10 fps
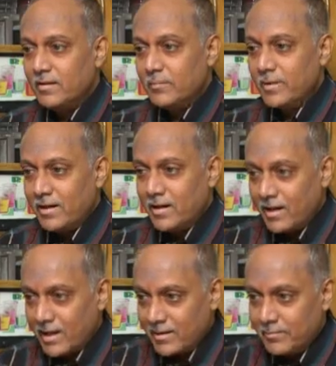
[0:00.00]
Mere
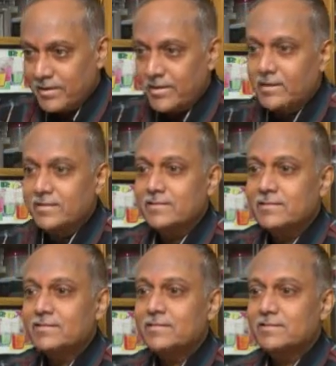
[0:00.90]
nalayak bete,
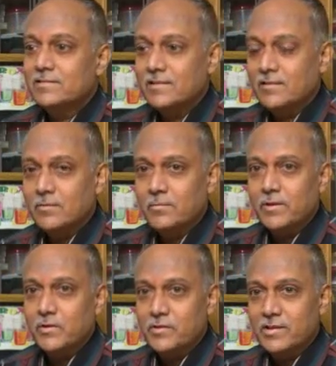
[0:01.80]

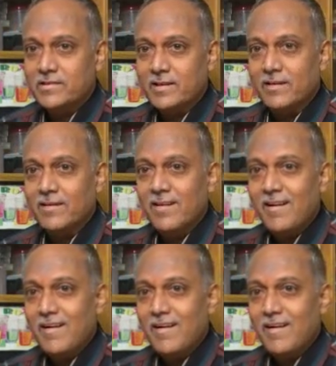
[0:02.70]
my useless son.